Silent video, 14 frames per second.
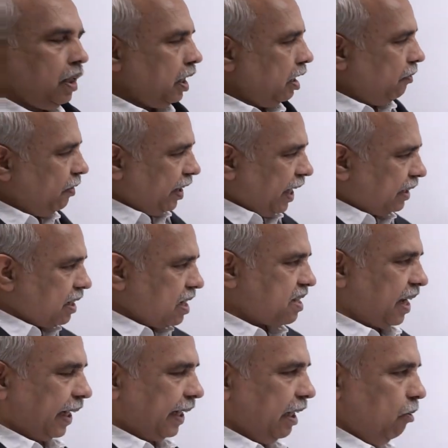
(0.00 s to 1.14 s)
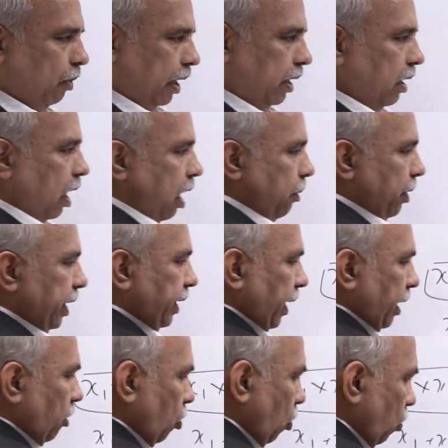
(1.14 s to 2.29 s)
If I take the second one, how it
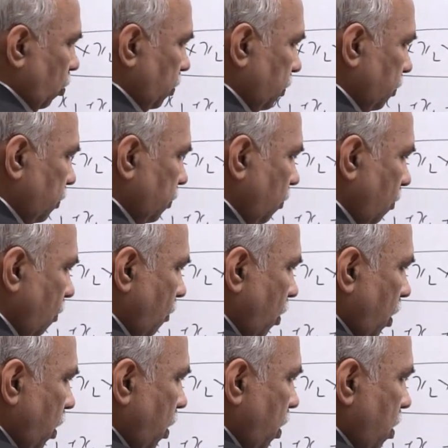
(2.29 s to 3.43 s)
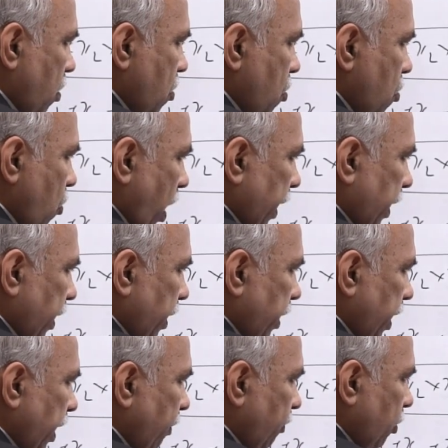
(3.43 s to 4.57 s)
can go? So I can
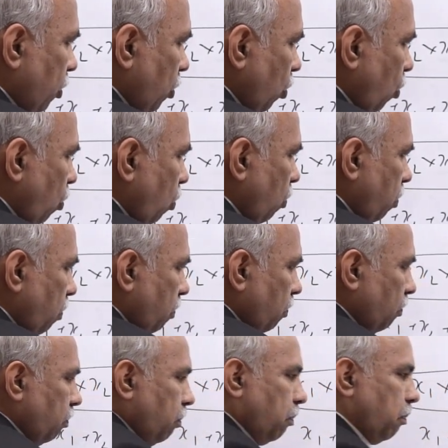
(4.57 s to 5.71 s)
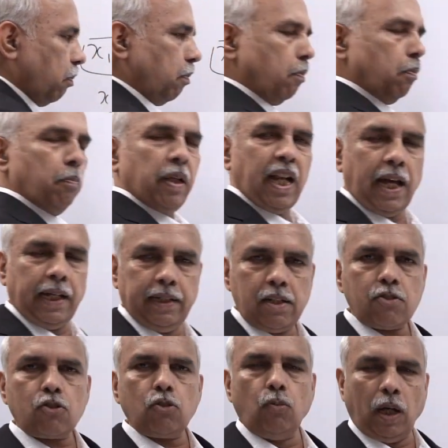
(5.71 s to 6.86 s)
give 2
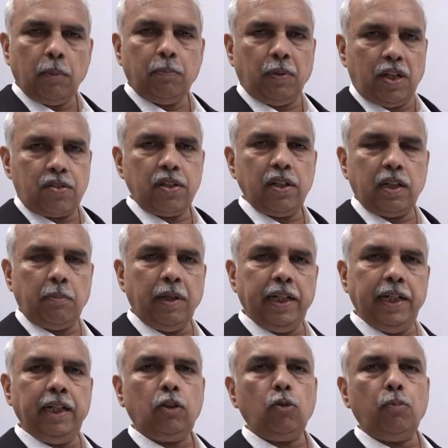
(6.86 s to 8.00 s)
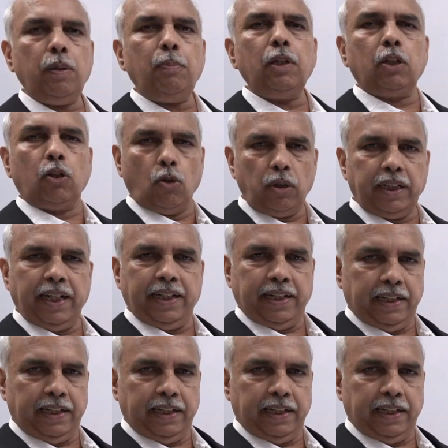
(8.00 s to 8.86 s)
bananas to 1 person, remaining 2 people don't get